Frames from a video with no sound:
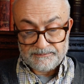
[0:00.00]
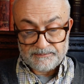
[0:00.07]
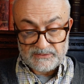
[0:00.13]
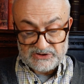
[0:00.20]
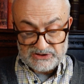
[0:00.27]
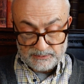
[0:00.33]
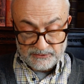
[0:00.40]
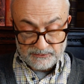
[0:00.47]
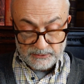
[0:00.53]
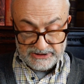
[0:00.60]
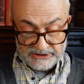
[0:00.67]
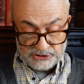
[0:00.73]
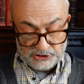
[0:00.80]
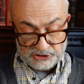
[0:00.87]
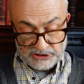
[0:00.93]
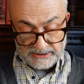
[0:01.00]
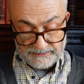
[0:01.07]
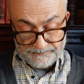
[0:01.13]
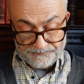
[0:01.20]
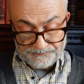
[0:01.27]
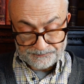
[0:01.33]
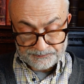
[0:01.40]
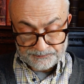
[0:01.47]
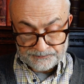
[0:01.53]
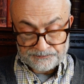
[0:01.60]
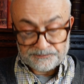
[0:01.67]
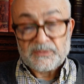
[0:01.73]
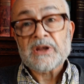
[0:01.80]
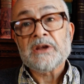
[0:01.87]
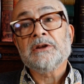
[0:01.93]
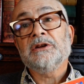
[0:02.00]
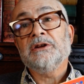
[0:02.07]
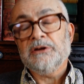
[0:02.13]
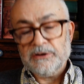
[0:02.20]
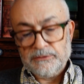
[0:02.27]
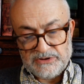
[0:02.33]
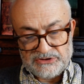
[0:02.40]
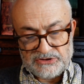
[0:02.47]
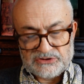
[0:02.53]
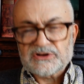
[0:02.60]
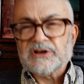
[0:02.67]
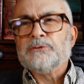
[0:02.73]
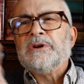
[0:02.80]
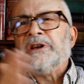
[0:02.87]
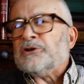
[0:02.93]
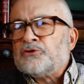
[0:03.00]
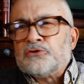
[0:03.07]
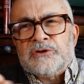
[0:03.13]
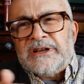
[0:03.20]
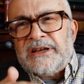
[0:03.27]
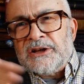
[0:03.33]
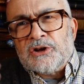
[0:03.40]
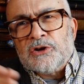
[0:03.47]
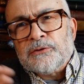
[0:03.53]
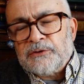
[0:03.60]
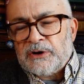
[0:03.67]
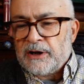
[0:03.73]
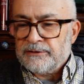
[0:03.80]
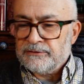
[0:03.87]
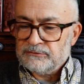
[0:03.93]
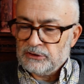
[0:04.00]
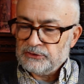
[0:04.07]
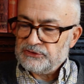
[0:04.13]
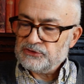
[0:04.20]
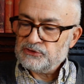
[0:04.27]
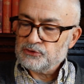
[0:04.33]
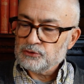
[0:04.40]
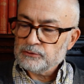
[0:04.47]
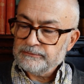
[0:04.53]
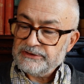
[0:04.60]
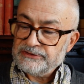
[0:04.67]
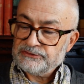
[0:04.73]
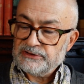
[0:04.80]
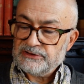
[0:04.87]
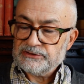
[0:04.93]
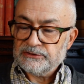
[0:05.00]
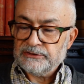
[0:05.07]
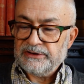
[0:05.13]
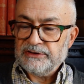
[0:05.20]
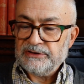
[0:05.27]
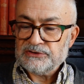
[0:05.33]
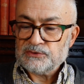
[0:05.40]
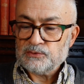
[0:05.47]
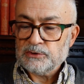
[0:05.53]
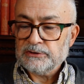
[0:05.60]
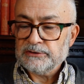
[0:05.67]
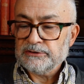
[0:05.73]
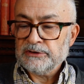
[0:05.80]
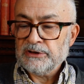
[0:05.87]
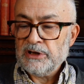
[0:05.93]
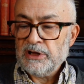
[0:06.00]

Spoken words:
some of which, is just going to intrigue you for other Oz stories, because it's not in this one.